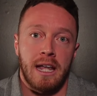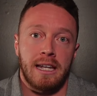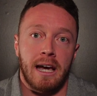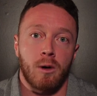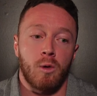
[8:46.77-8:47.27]

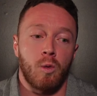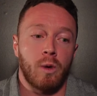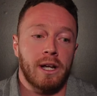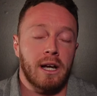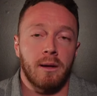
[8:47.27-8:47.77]
Now,
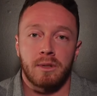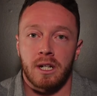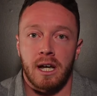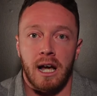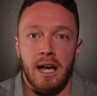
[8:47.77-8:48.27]
when it comes to
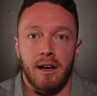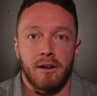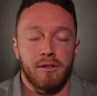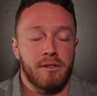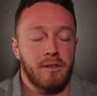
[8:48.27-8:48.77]
gut
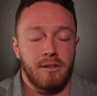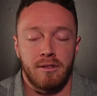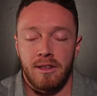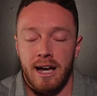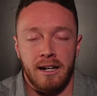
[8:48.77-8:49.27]

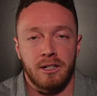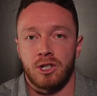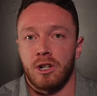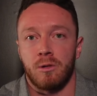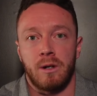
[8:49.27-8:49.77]
health, that is
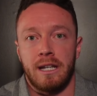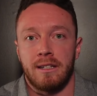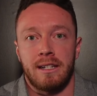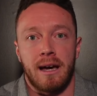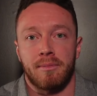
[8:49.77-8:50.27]
so
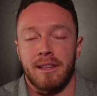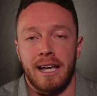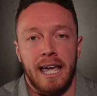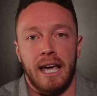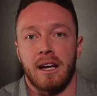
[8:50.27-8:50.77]
in depth, I
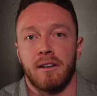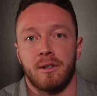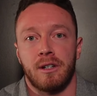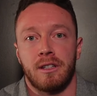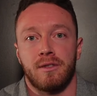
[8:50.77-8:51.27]
can't cover
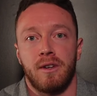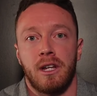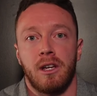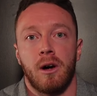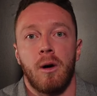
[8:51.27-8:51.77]
it in this
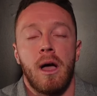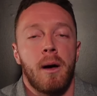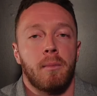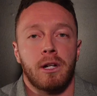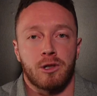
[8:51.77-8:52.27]
video,
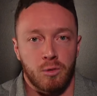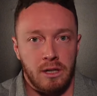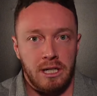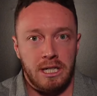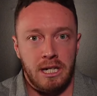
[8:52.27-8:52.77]
but it's
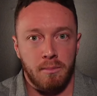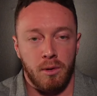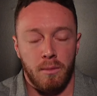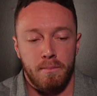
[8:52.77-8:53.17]
really simple.